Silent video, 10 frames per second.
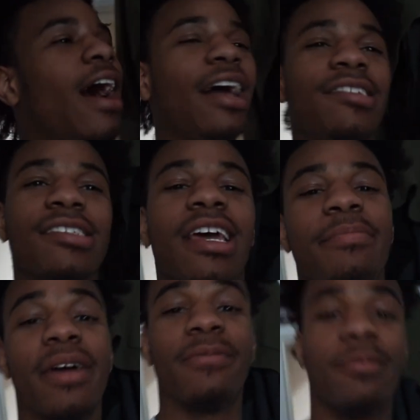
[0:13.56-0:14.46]
I just came
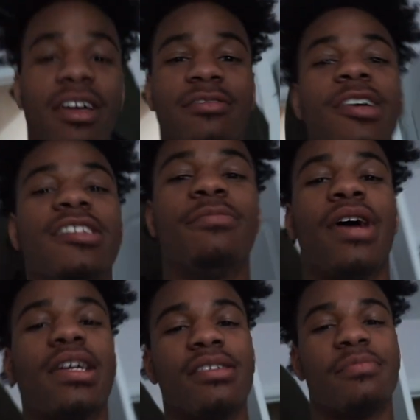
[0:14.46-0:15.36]
back from graduation
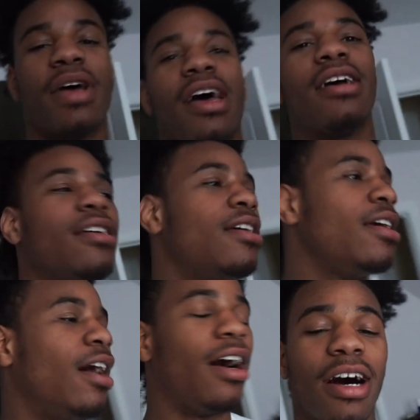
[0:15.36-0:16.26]
practice, man.
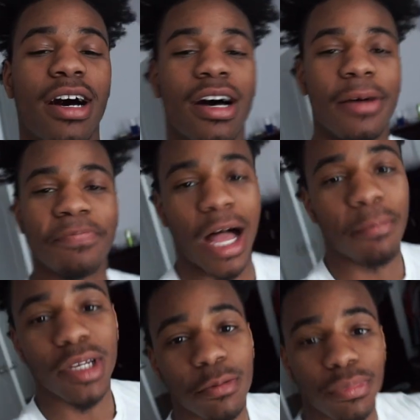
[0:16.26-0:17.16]
I
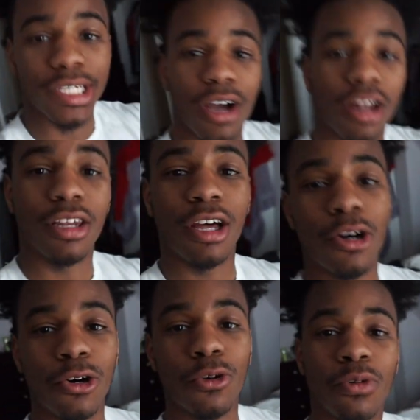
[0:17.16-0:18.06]
meant to bring y'all
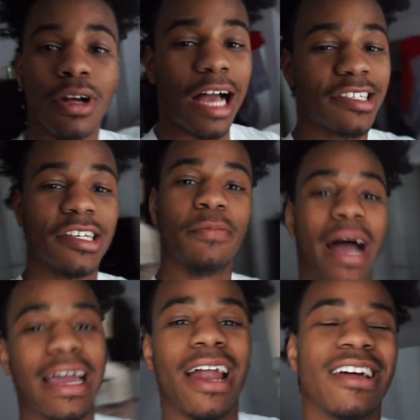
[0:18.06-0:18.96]
along. I
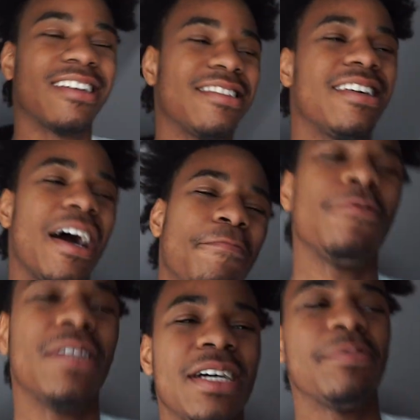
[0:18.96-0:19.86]
got a couple
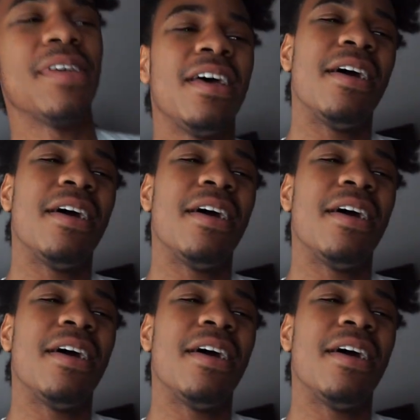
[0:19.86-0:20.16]
clips.